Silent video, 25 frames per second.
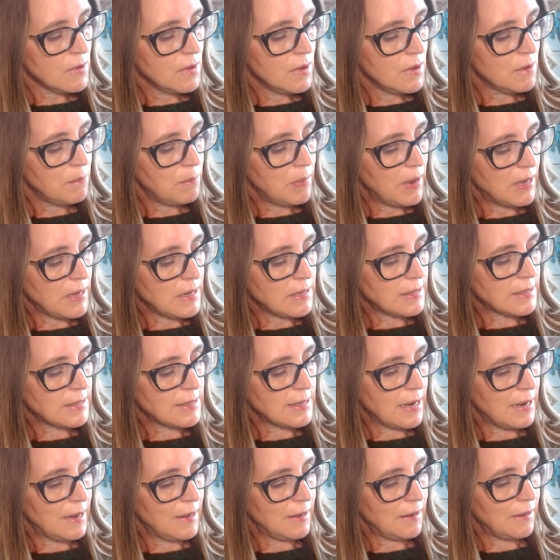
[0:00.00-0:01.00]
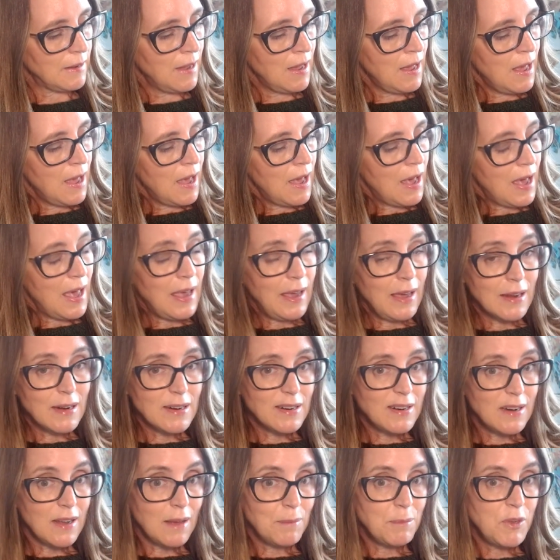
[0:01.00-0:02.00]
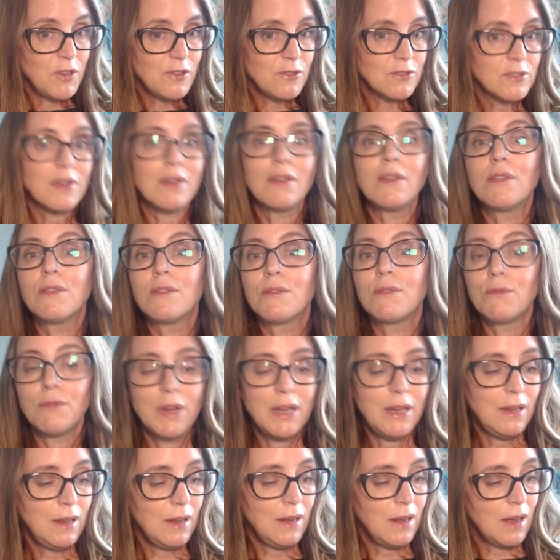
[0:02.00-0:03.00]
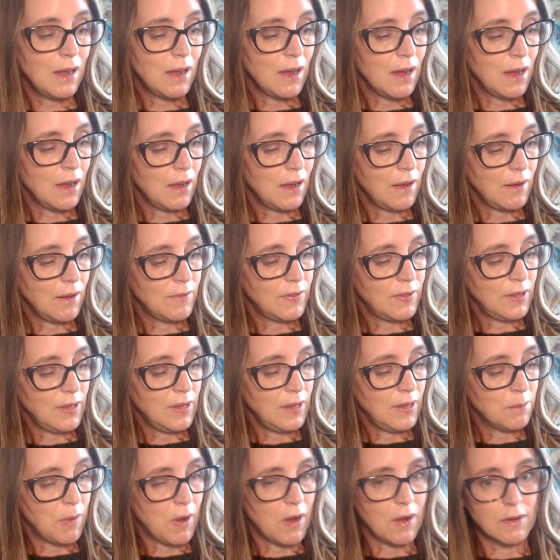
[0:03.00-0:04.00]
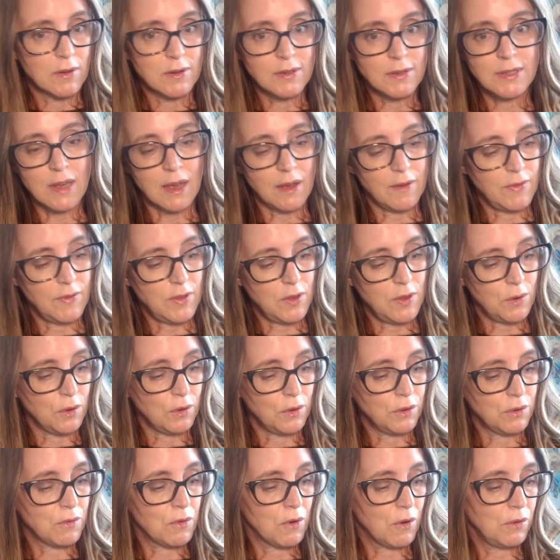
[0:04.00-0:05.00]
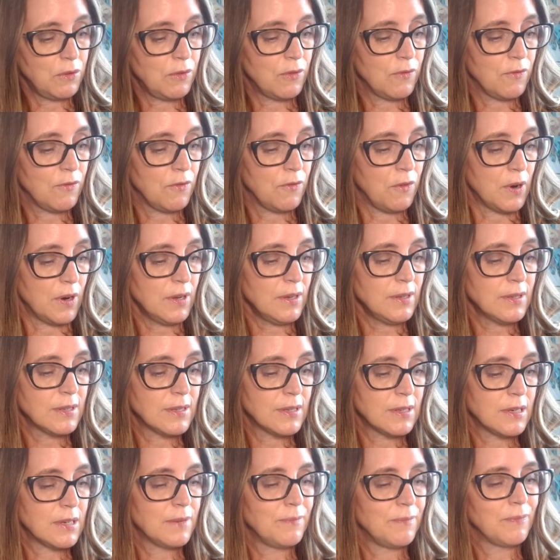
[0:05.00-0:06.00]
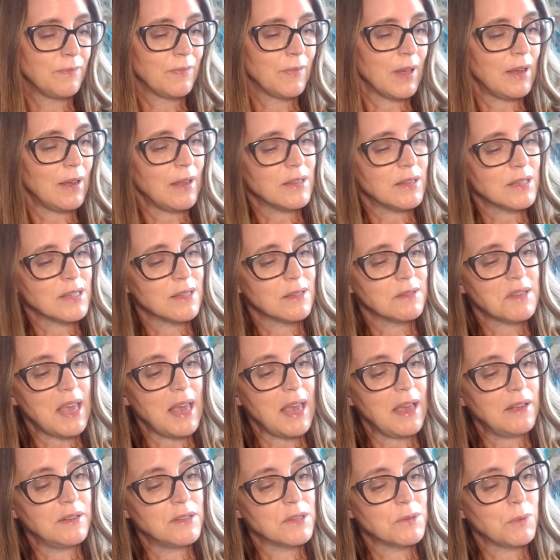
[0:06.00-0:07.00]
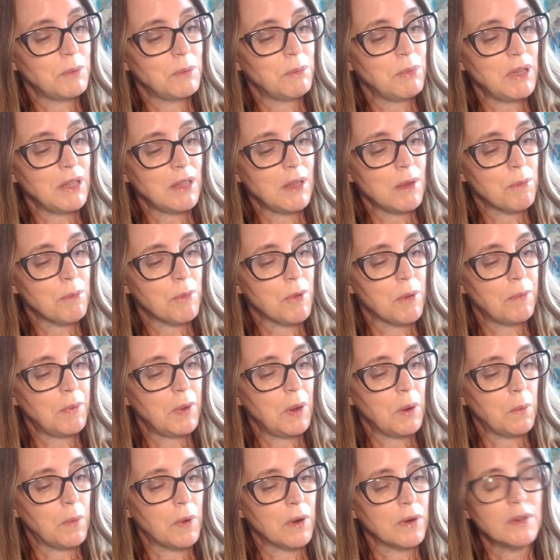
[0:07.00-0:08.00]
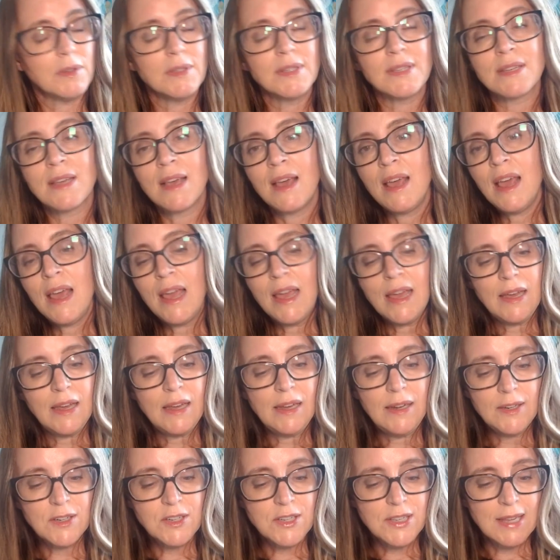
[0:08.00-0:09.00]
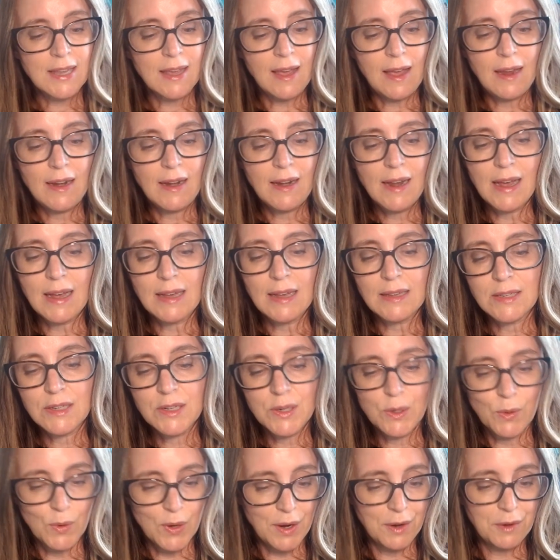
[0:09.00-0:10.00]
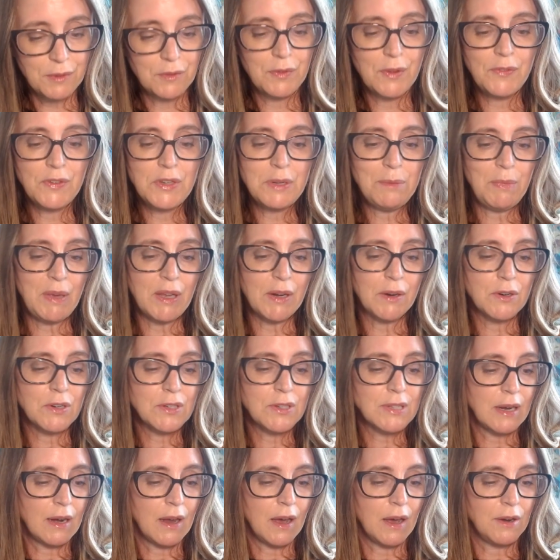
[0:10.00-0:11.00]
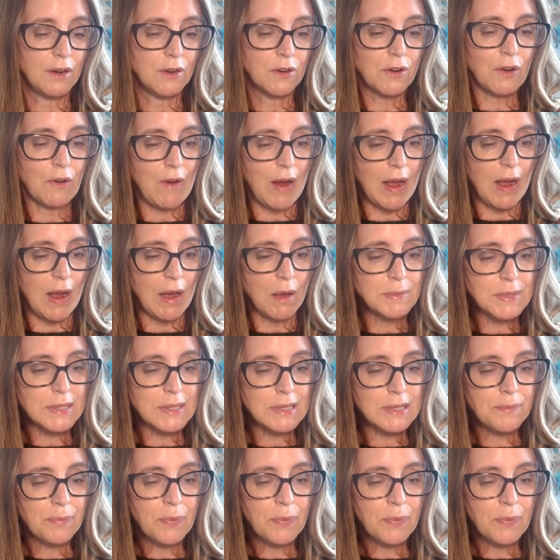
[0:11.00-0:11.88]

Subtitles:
But I ended up using 3 of the balls of the Old Growth Forest. I guess skeins would be the appropriate words. Each skein has 250 meters and 100 grams.